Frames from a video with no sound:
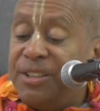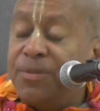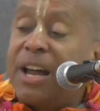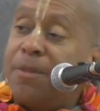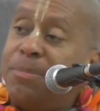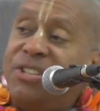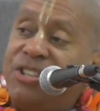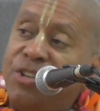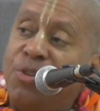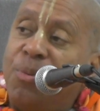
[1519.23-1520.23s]
You've got to be
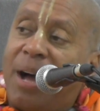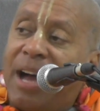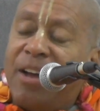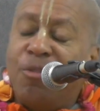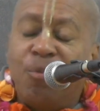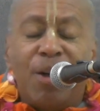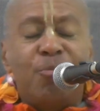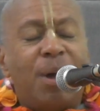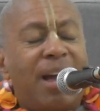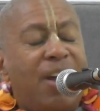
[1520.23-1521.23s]
DUI
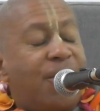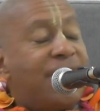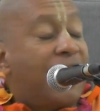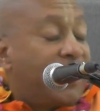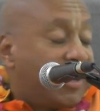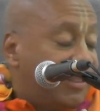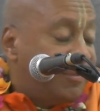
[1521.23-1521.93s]
one way or another.